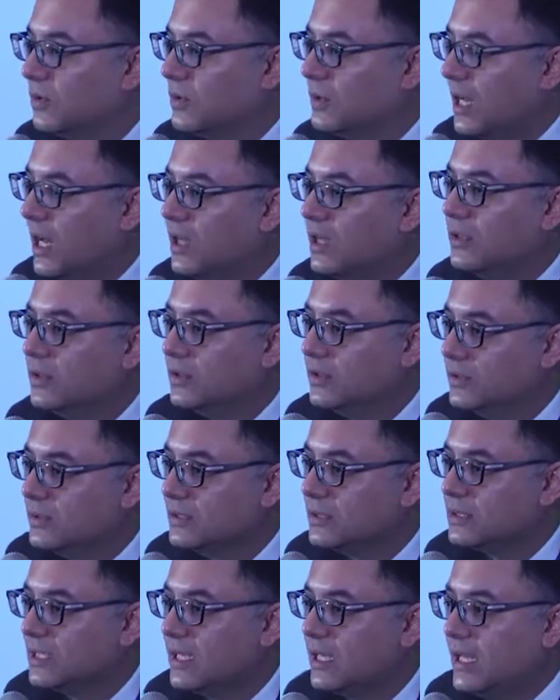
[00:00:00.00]

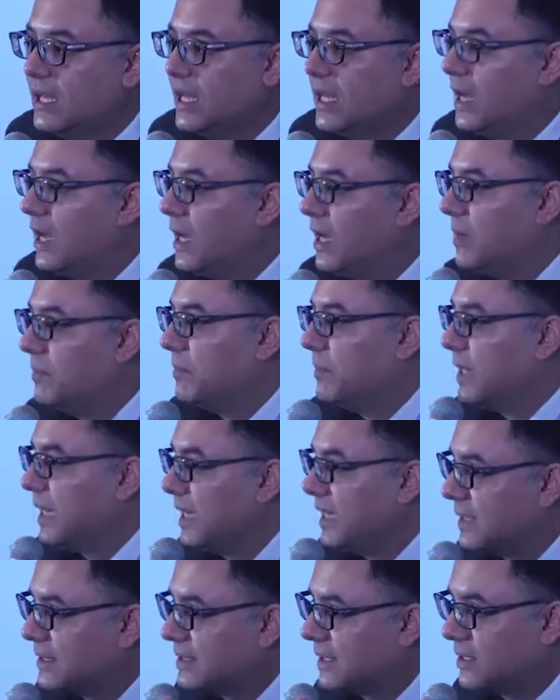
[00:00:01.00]
unknowns,
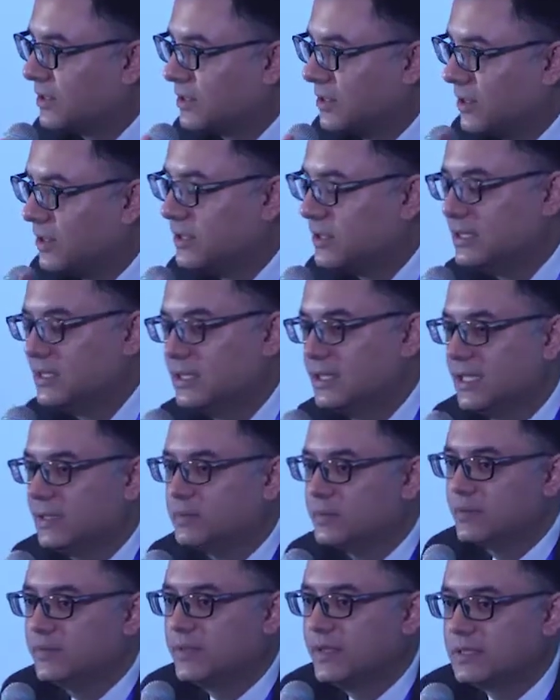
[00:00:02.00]
like technology that
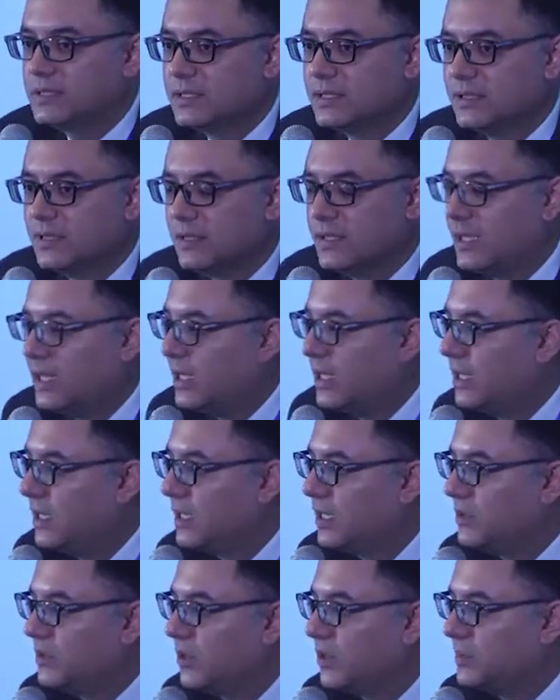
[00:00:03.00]
Professor
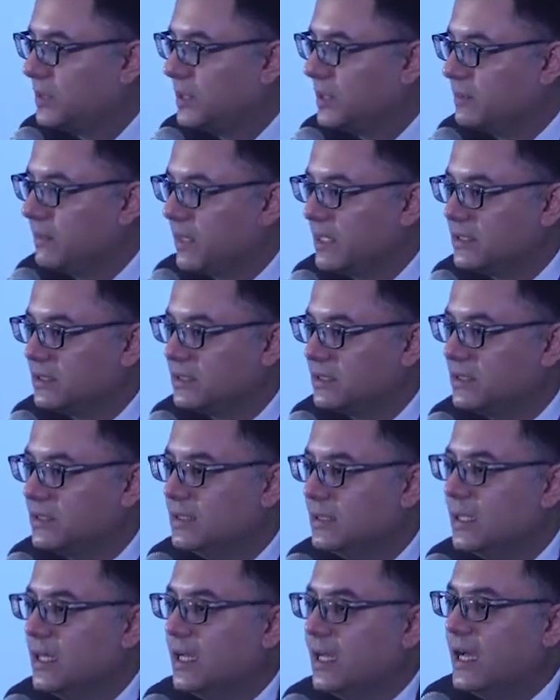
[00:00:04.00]
Robert mentioned,
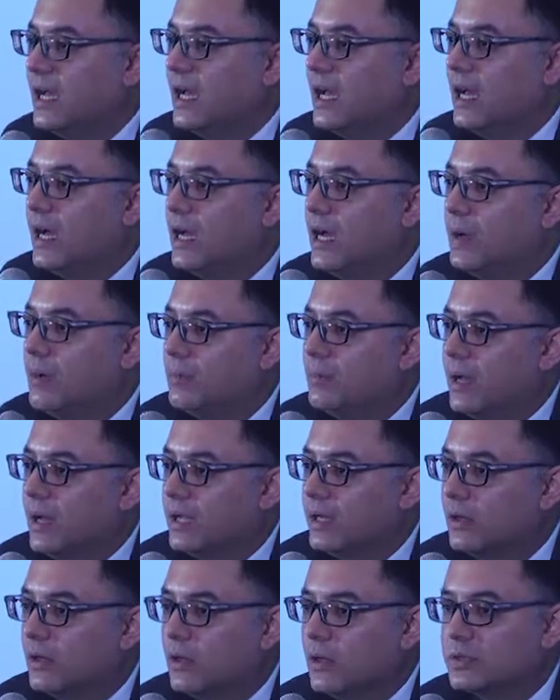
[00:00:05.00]
and
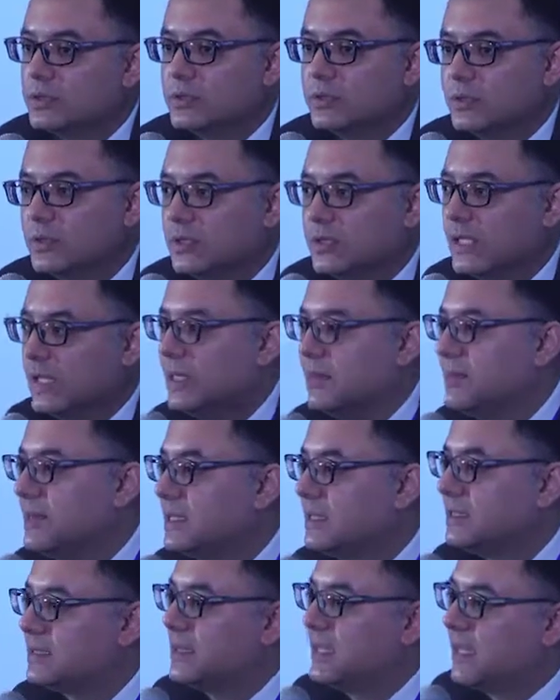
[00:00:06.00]
also the
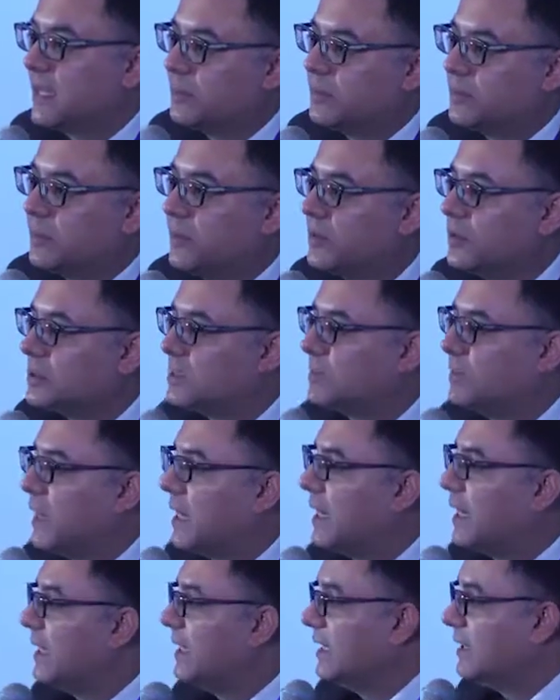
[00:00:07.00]
limits that are posed
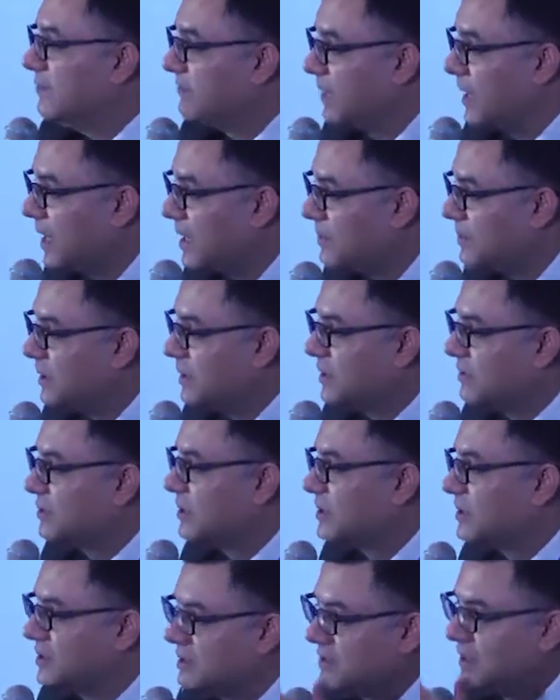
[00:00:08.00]
by environment,
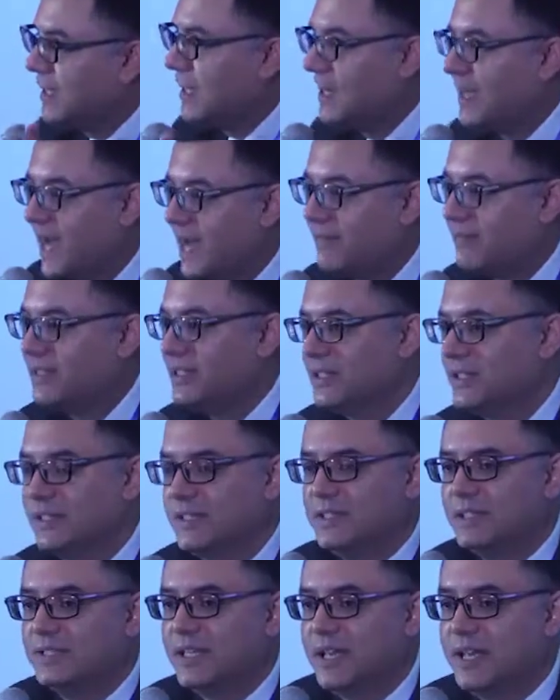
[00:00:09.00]
which I haven't
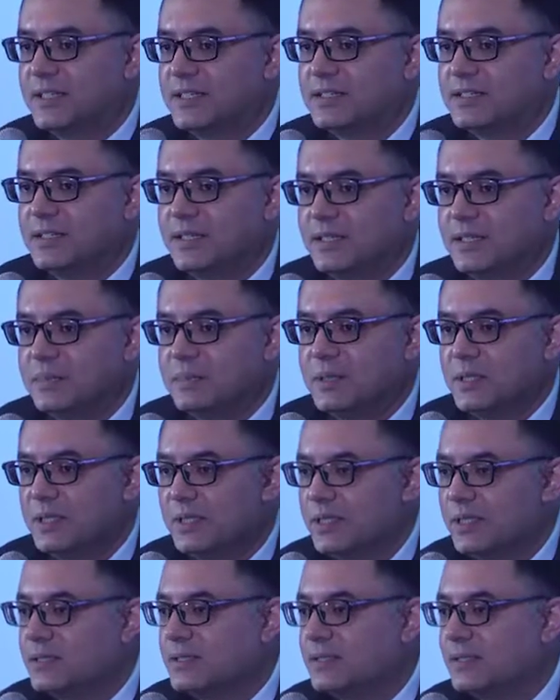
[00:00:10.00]
heard yet
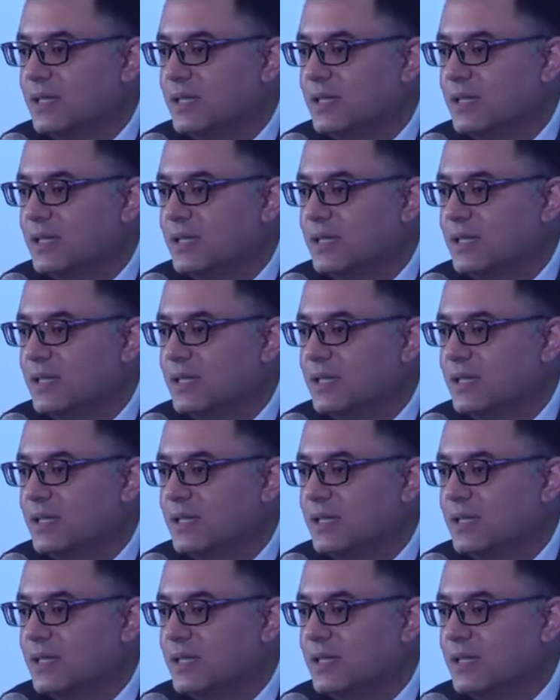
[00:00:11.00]
emerge.